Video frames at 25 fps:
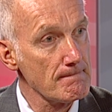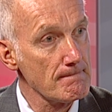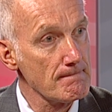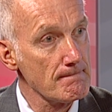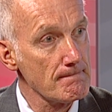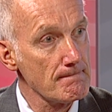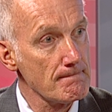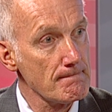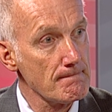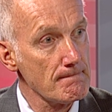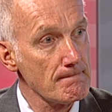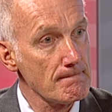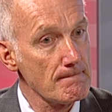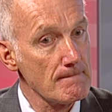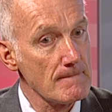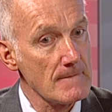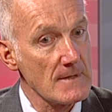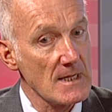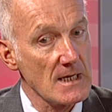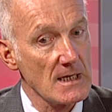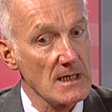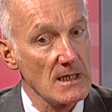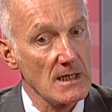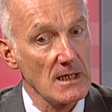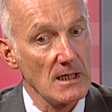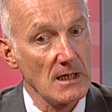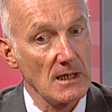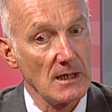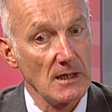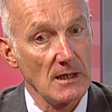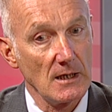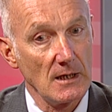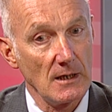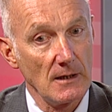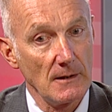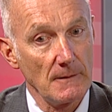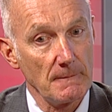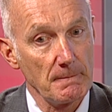looking forward?
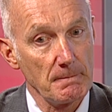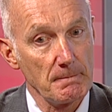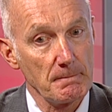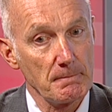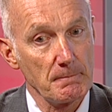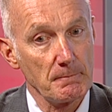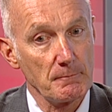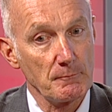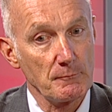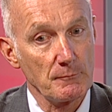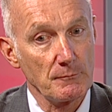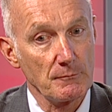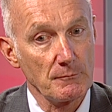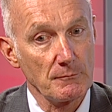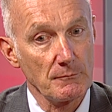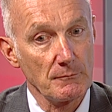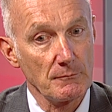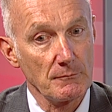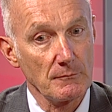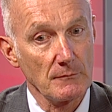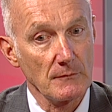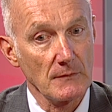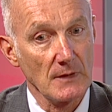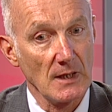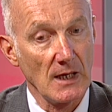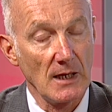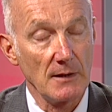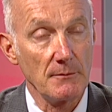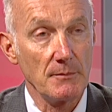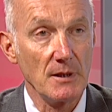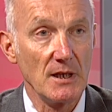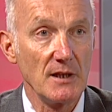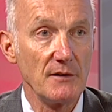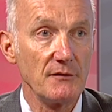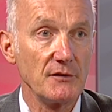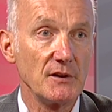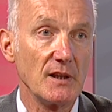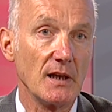Um, I
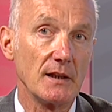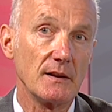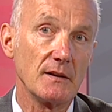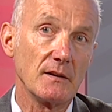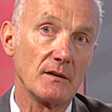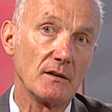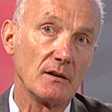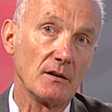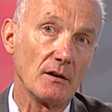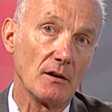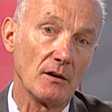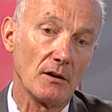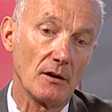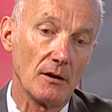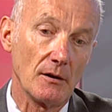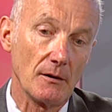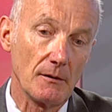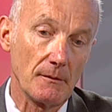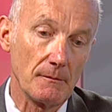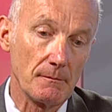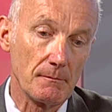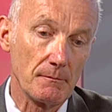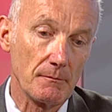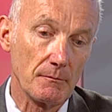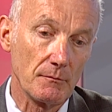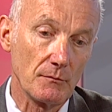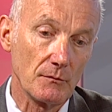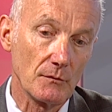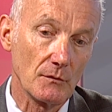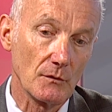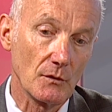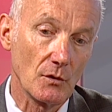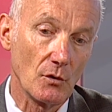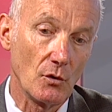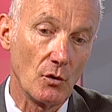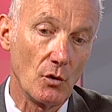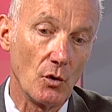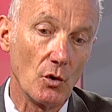believe that um,
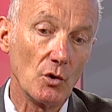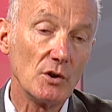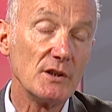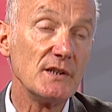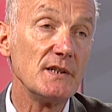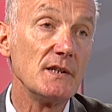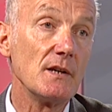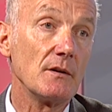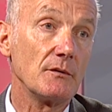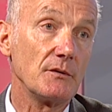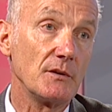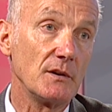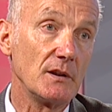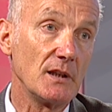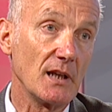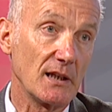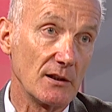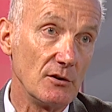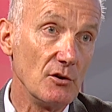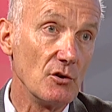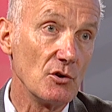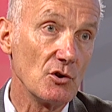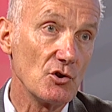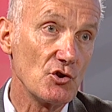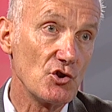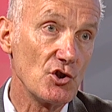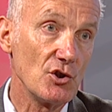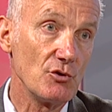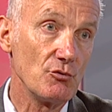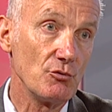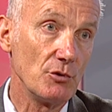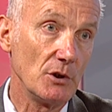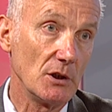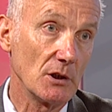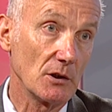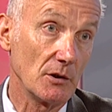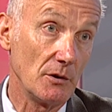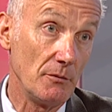all the uh, technology
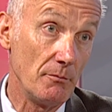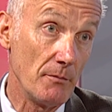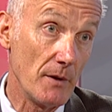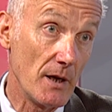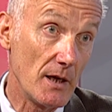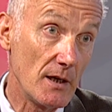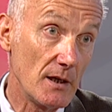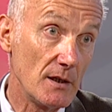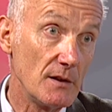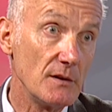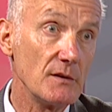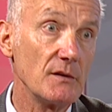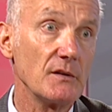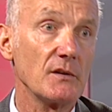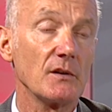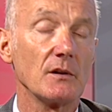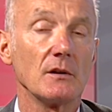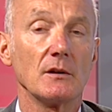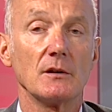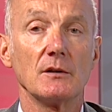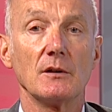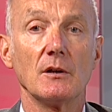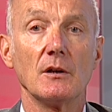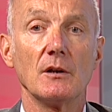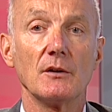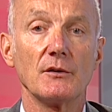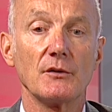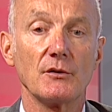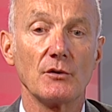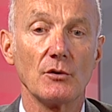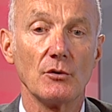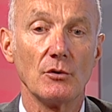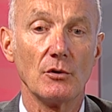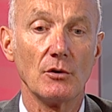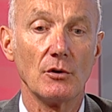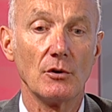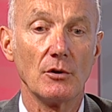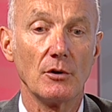will remain, uh,
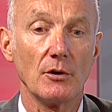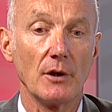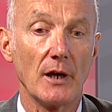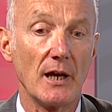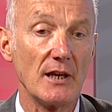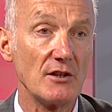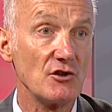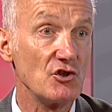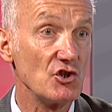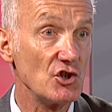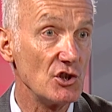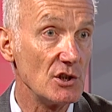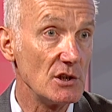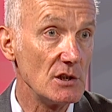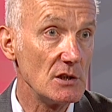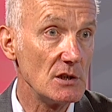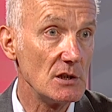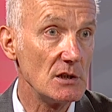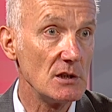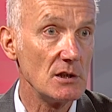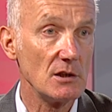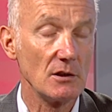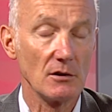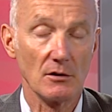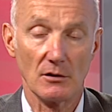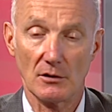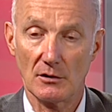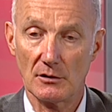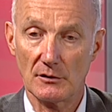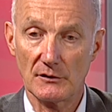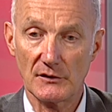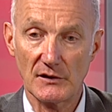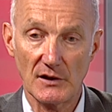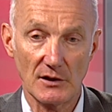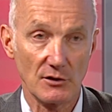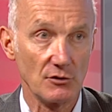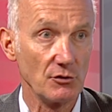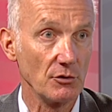so HCE,
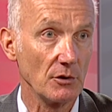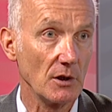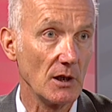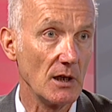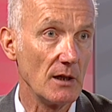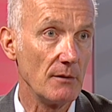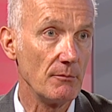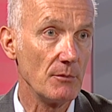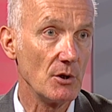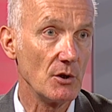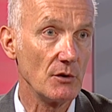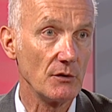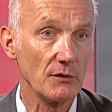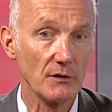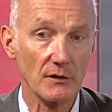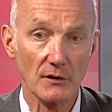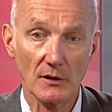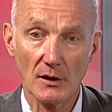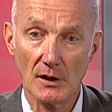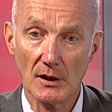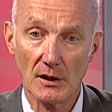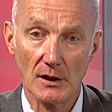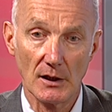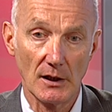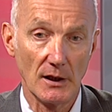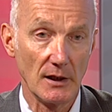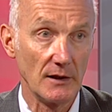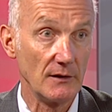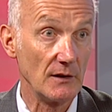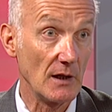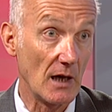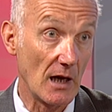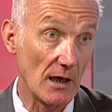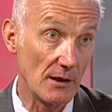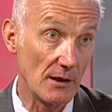uh, secure element, and